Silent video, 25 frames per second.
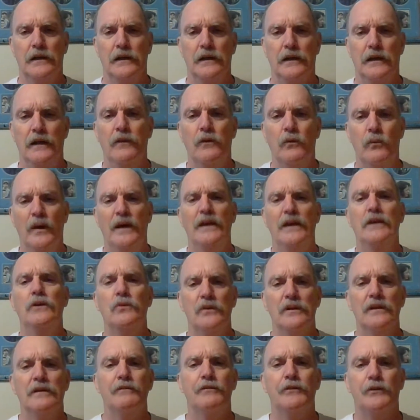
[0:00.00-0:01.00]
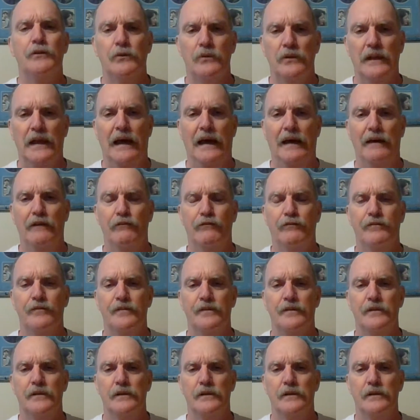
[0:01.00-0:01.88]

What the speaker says: in the way you live your life.